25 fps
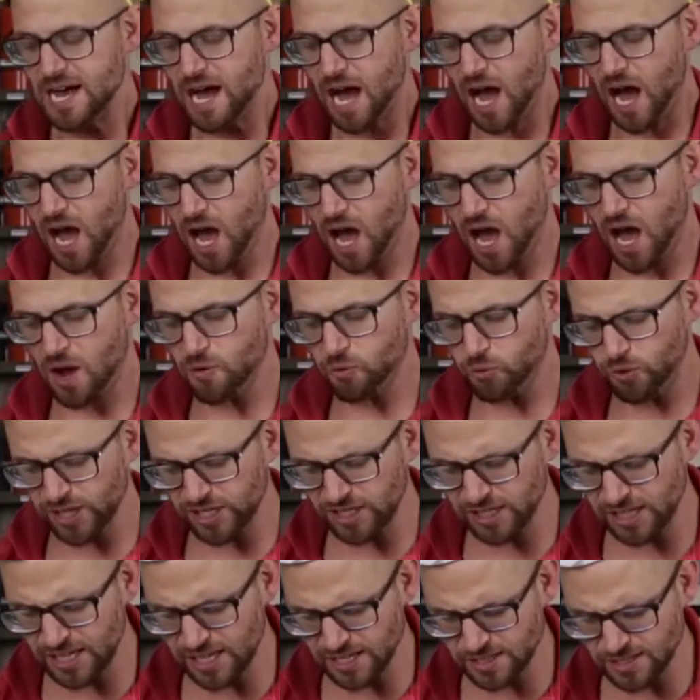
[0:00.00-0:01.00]
Uh,
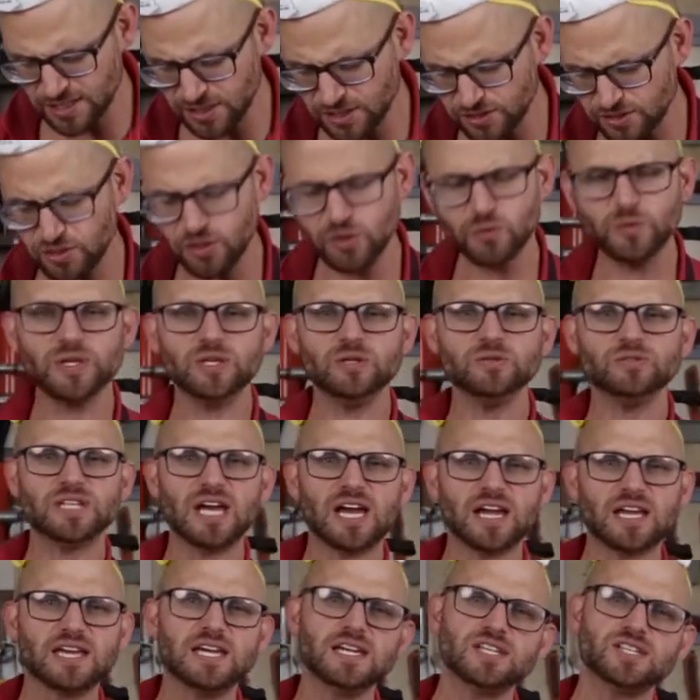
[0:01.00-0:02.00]
really easy to do. We use
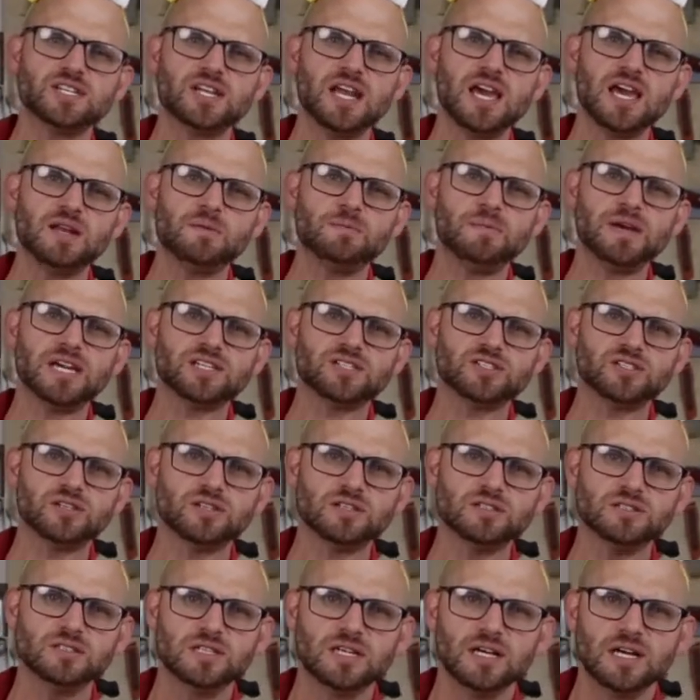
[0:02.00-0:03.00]
that KitchenAid
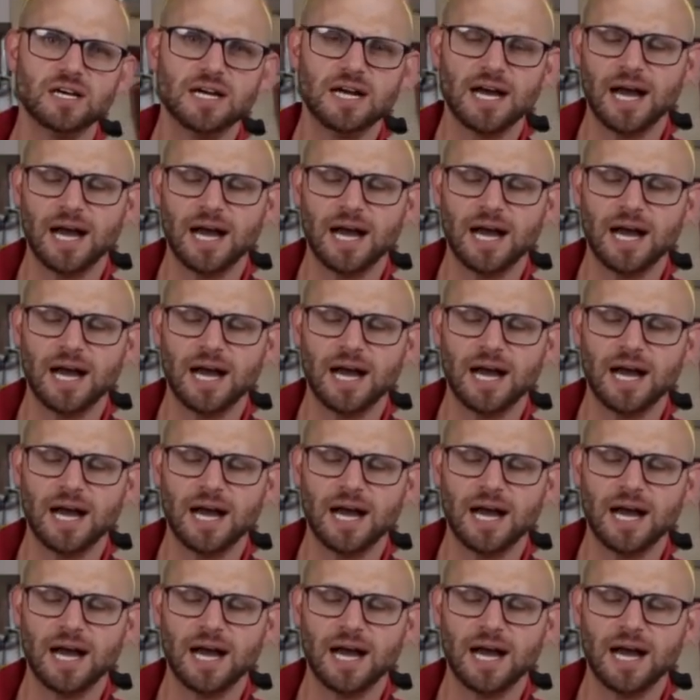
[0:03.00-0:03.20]
mixer